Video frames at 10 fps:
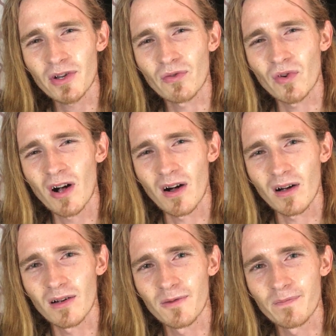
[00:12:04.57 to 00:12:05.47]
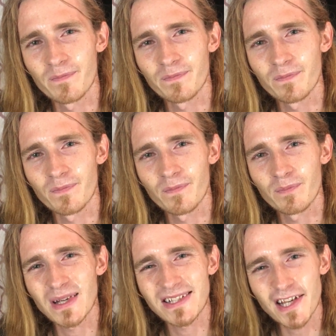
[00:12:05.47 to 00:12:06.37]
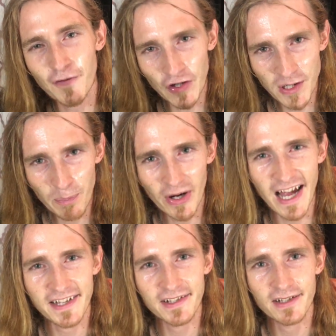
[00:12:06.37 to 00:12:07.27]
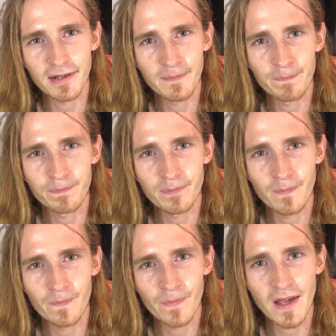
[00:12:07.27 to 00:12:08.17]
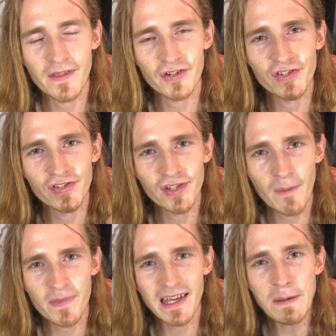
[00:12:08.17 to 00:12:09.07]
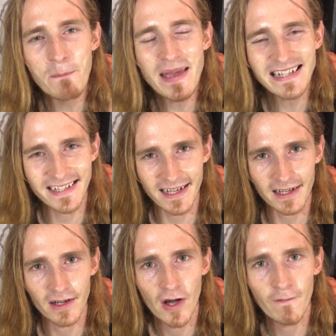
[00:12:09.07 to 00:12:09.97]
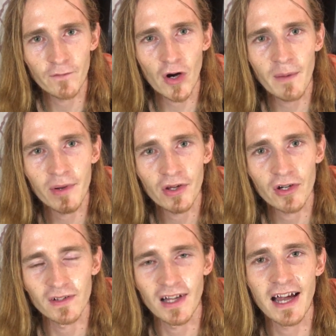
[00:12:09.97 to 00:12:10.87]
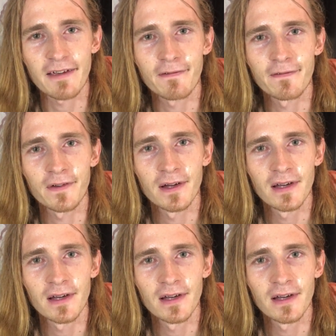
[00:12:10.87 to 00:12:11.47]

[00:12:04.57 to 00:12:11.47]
where you're wrong. Because if you're depressed, there's something missing from your life.